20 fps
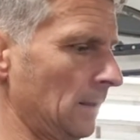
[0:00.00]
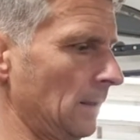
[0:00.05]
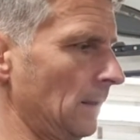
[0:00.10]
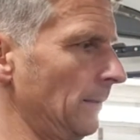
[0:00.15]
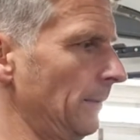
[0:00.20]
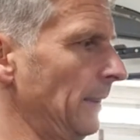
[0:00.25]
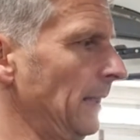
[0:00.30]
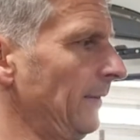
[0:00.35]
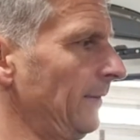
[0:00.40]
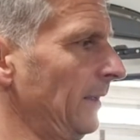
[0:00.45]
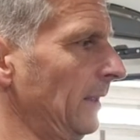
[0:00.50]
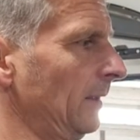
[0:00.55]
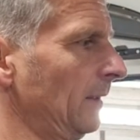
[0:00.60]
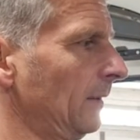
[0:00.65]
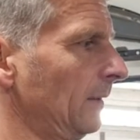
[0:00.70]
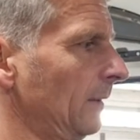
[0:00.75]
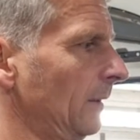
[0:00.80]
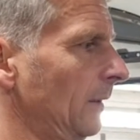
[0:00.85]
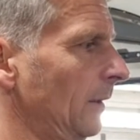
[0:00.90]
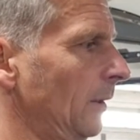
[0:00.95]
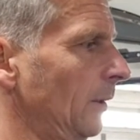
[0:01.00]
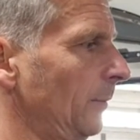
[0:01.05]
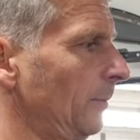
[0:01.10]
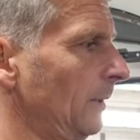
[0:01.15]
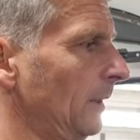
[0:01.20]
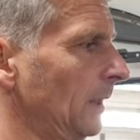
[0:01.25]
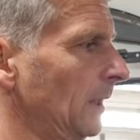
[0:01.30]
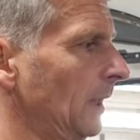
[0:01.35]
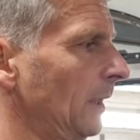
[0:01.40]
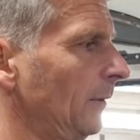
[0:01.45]
We have it, open
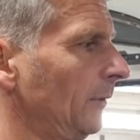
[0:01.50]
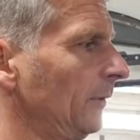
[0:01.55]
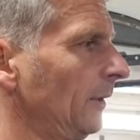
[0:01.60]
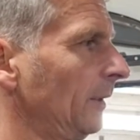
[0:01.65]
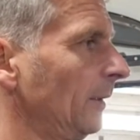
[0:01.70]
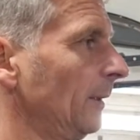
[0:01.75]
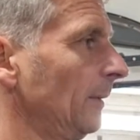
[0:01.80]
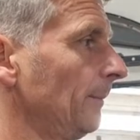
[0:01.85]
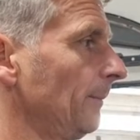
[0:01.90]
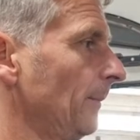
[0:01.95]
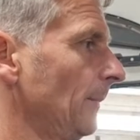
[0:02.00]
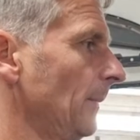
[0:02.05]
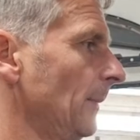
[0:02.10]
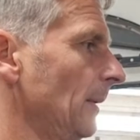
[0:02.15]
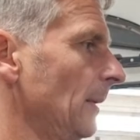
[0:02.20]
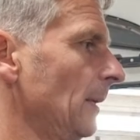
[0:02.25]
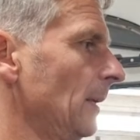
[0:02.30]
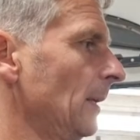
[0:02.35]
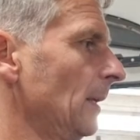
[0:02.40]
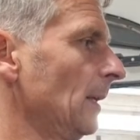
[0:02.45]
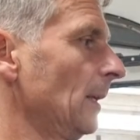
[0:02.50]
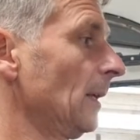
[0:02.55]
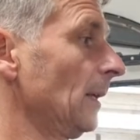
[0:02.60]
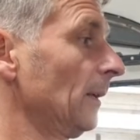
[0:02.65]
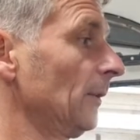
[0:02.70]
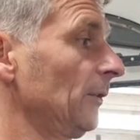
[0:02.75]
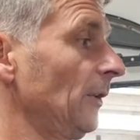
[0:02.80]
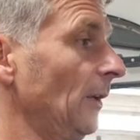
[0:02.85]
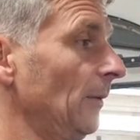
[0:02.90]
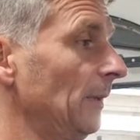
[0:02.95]
and closing.
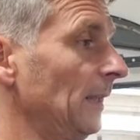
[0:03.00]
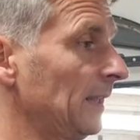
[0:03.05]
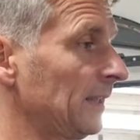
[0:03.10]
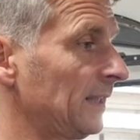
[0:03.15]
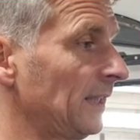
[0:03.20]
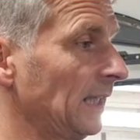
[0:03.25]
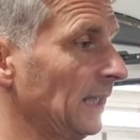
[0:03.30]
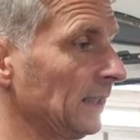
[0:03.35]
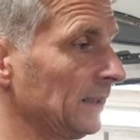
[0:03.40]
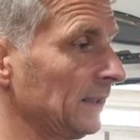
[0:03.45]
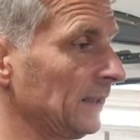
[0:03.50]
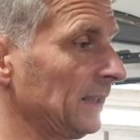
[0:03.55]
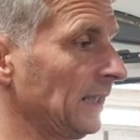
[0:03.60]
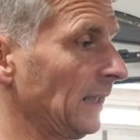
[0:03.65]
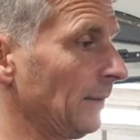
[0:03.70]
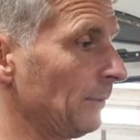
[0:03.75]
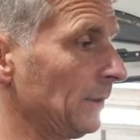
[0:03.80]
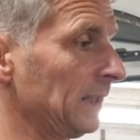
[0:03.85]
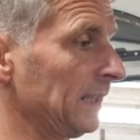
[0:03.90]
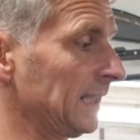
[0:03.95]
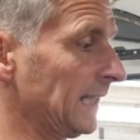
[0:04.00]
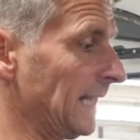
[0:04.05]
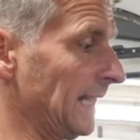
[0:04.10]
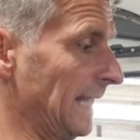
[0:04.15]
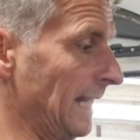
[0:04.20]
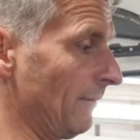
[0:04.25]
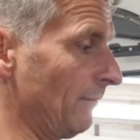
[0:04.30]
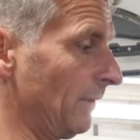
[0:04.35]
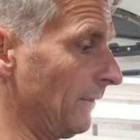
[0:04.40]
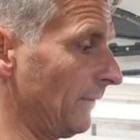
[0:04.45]
So the next thing, as I say, we need to get
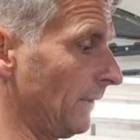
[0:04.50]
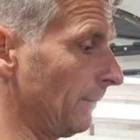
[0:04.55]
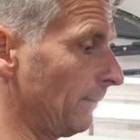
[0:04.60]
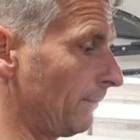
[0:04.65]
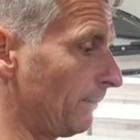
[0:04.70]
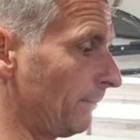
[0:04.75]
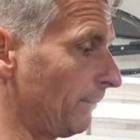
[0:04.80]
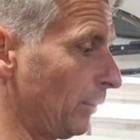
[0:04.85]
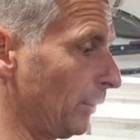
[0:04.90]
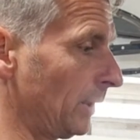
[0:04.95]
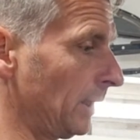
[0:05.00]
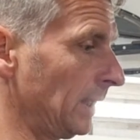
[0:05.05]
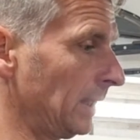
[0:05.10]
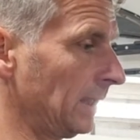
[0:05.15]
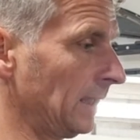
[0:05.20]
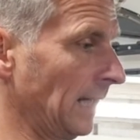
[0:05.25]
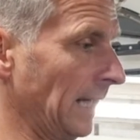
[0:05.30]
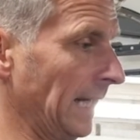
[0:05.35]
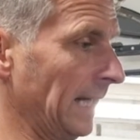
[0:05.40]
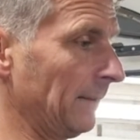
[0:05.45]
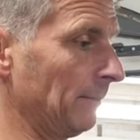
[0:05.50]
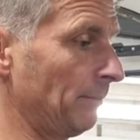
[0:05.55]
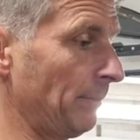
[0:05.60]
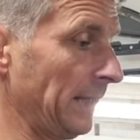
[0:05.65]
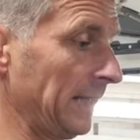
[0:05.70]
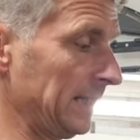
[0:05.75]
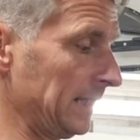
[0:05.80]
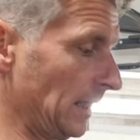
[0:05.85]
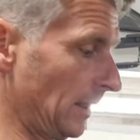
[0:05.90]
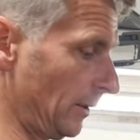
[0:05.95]
that rivet put in and
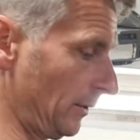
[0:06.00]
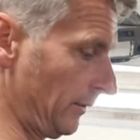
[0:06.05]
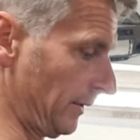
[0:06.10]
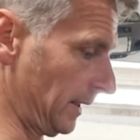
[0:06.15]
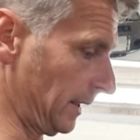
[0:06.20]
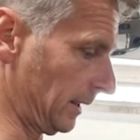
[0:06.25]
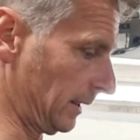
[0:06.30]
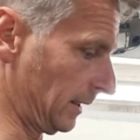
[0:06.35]
pinned over.